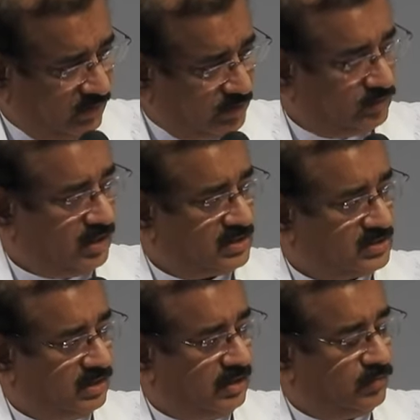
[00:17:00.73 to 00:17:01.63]
without
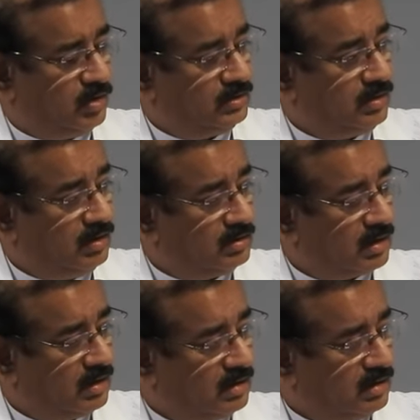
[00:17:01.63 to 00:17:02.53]
understanding what
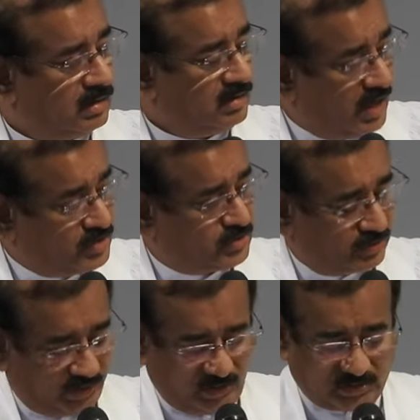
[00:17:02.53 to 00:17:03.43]
God's
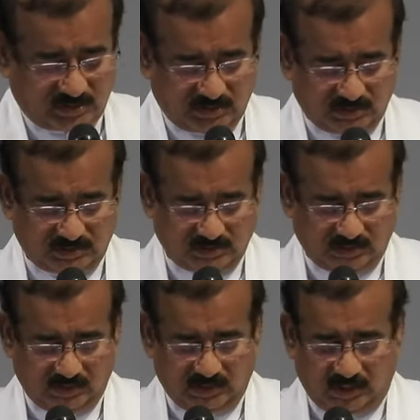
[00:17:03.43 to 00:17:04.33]
nature is,
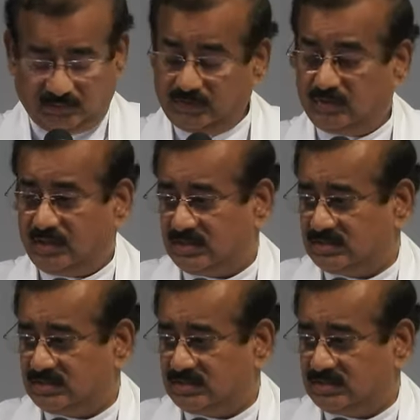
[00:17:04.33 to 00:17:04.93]
and without